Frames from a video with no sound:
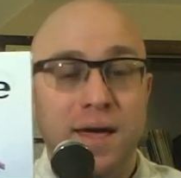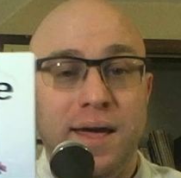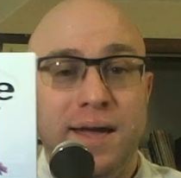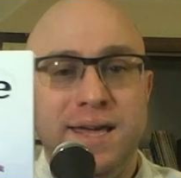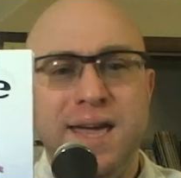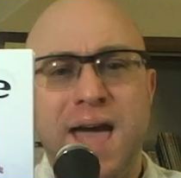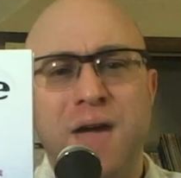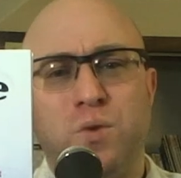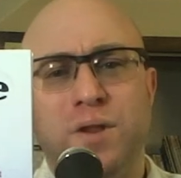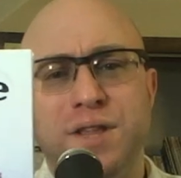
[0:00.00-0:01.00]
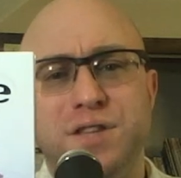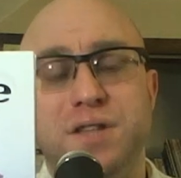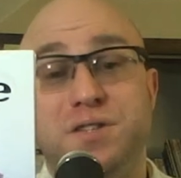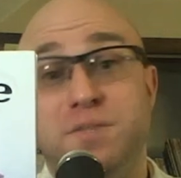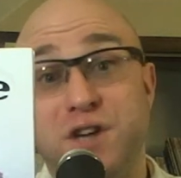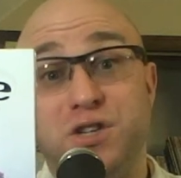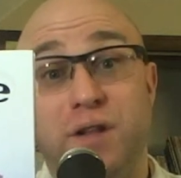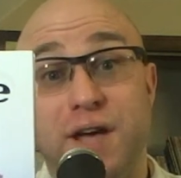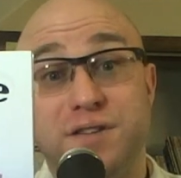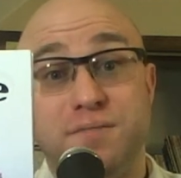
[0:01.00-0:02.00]
And EA really did
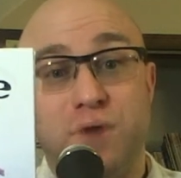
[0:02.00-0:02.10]
specialize in